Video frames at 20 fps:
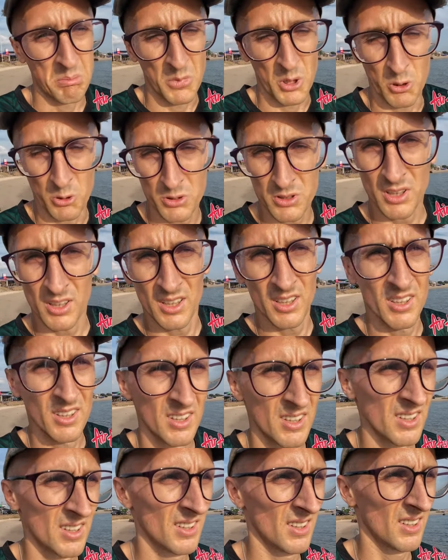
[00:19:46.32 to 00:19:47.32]
good,
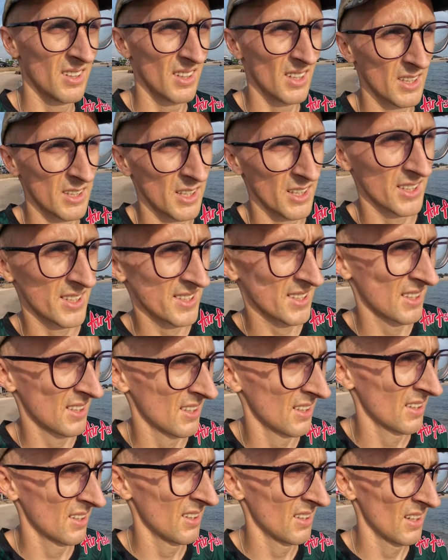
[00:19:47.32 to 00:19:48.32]
I guess.
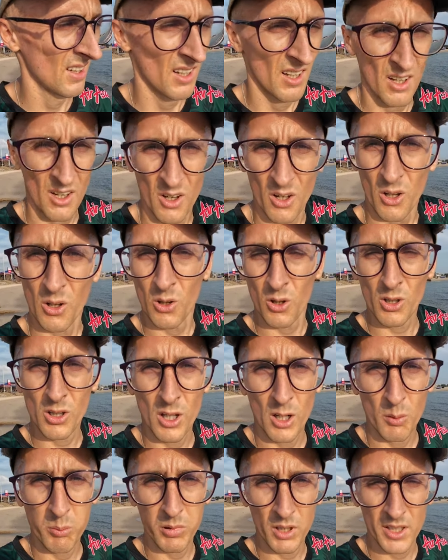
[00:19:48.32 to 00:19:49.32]
Block
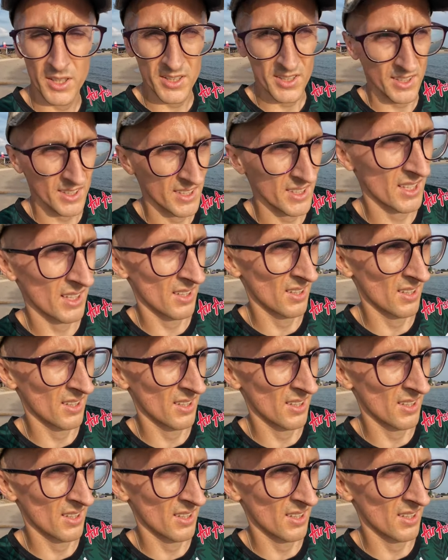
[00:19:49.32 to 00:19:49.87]
all places.